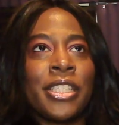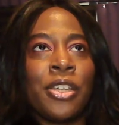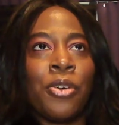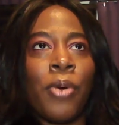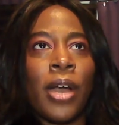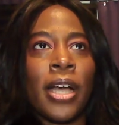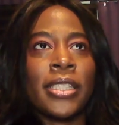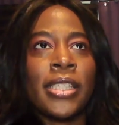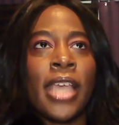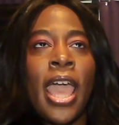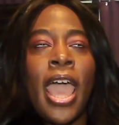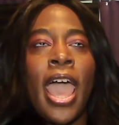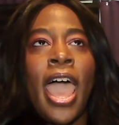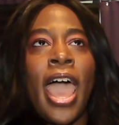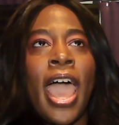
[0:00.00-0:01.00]
it was.
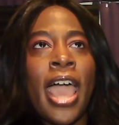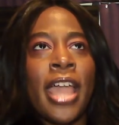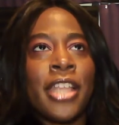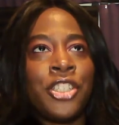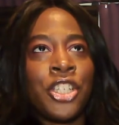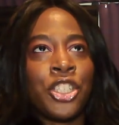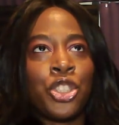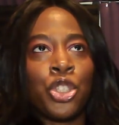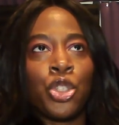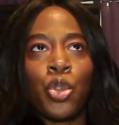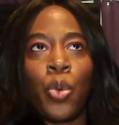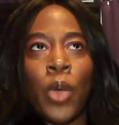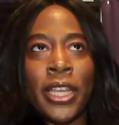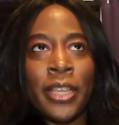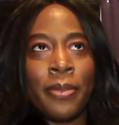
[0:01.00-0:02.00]
And just the
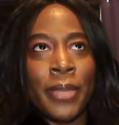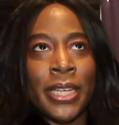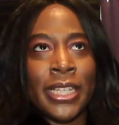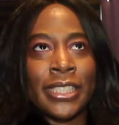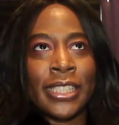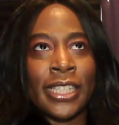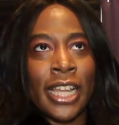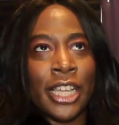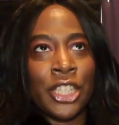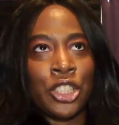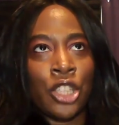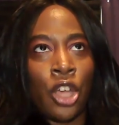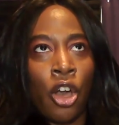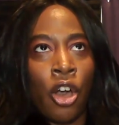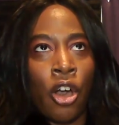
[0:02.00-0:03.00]
20 minutes that I
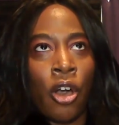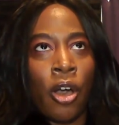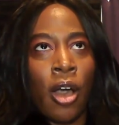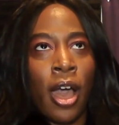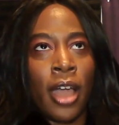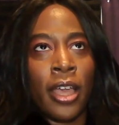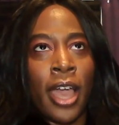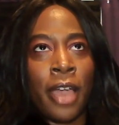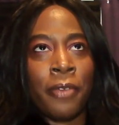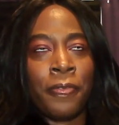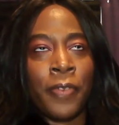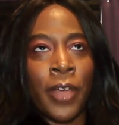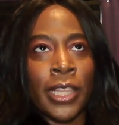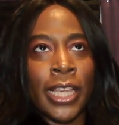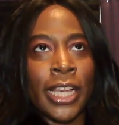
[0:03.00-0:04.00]
saw, I
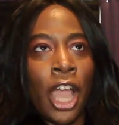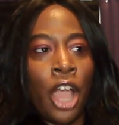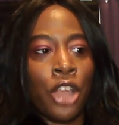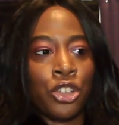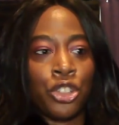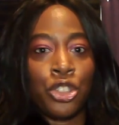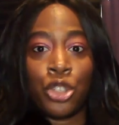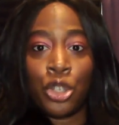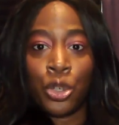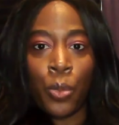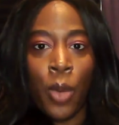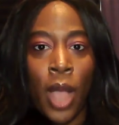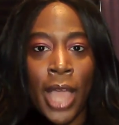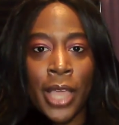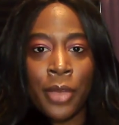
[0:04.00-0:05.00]
felt like I understood
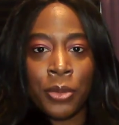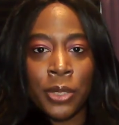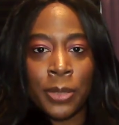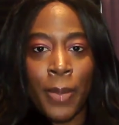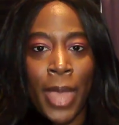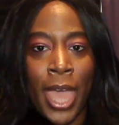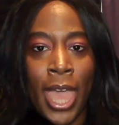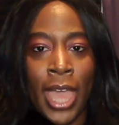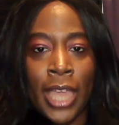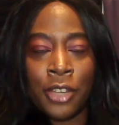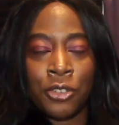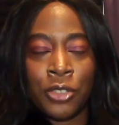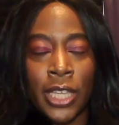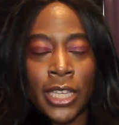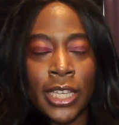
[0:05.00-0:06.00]
why it was bad. And
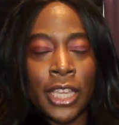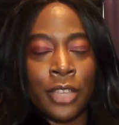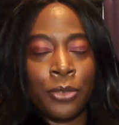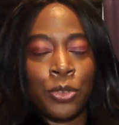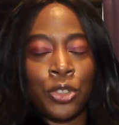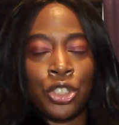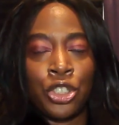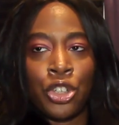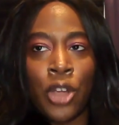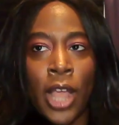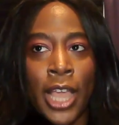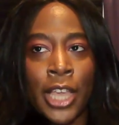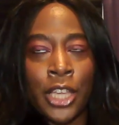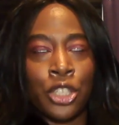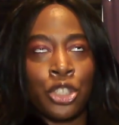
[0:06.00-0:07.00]
it was like, it's
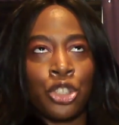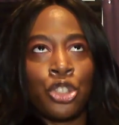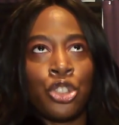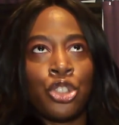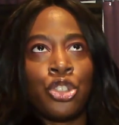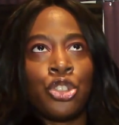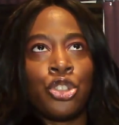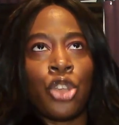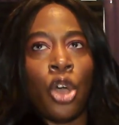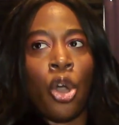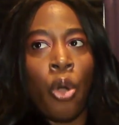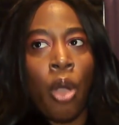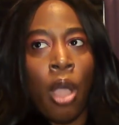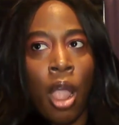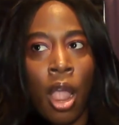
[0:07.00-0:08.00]
trying
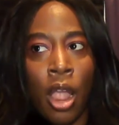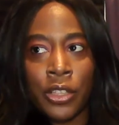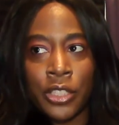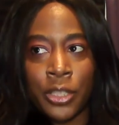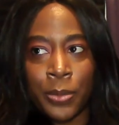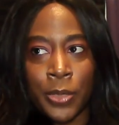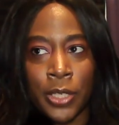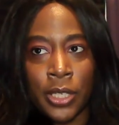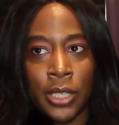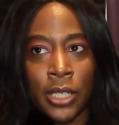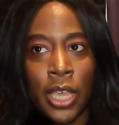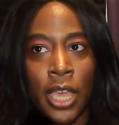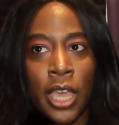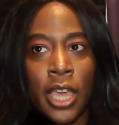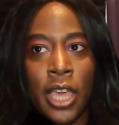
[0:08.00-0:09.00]
so hard to
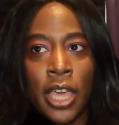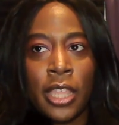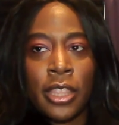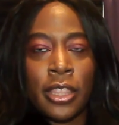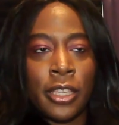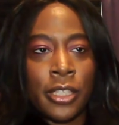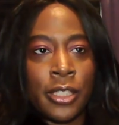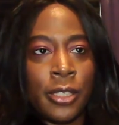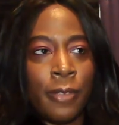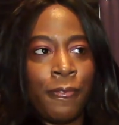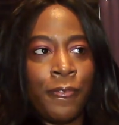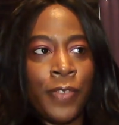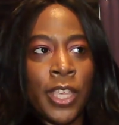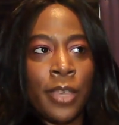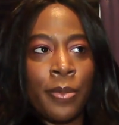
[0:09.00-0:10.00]
be this
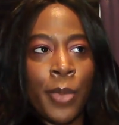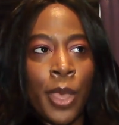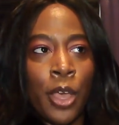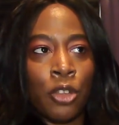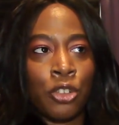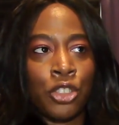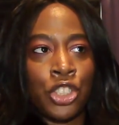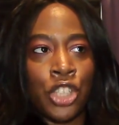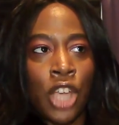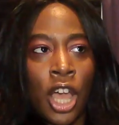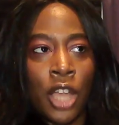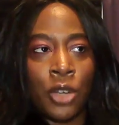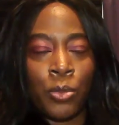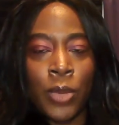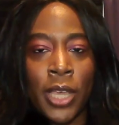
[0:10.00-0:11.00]
female
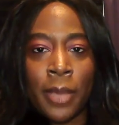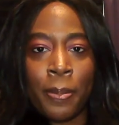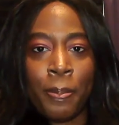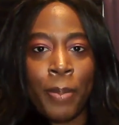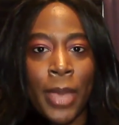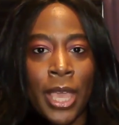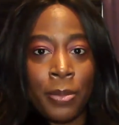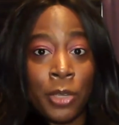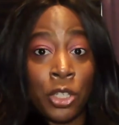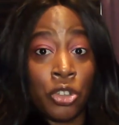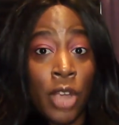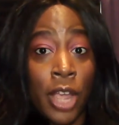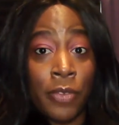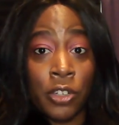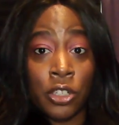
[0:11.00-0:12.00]
John Wick Baby
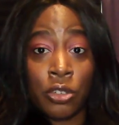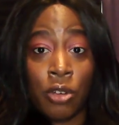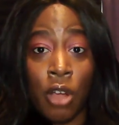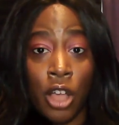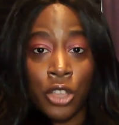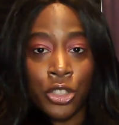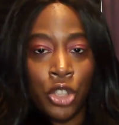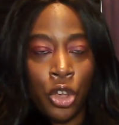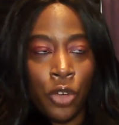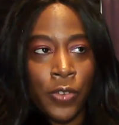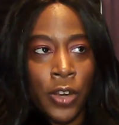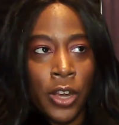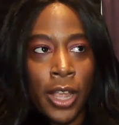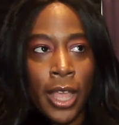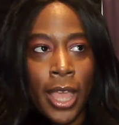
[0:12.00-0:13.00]
Driver
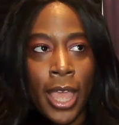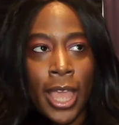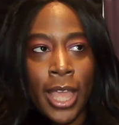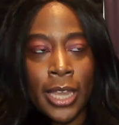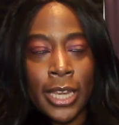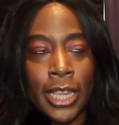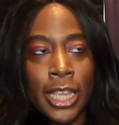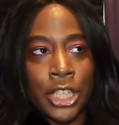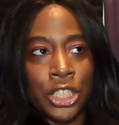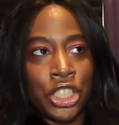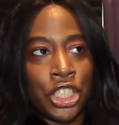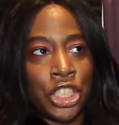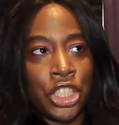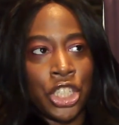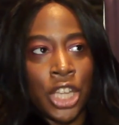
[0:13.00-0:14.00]
crossover, and
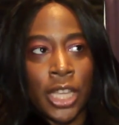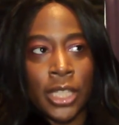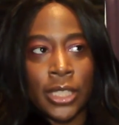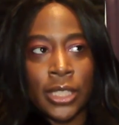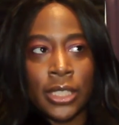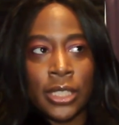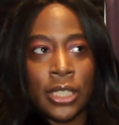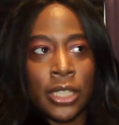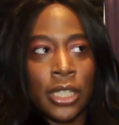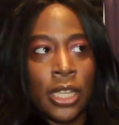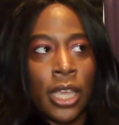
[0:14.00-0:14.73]
it's just